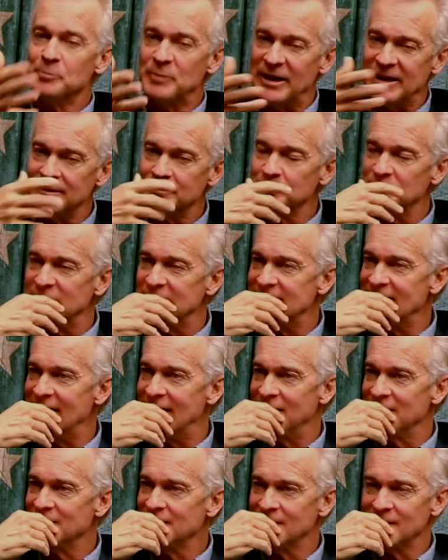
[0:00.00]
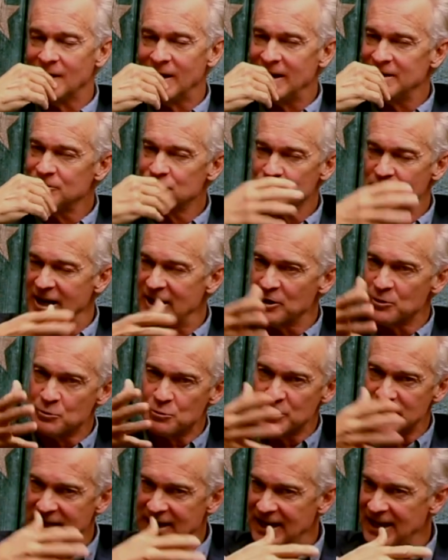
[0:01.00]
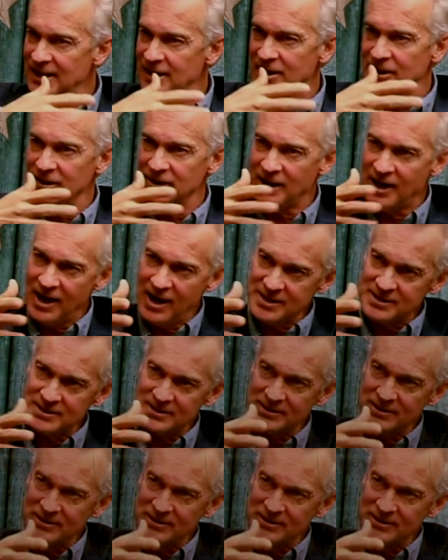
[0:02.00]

But, but yeah, you know, I try to read a lot.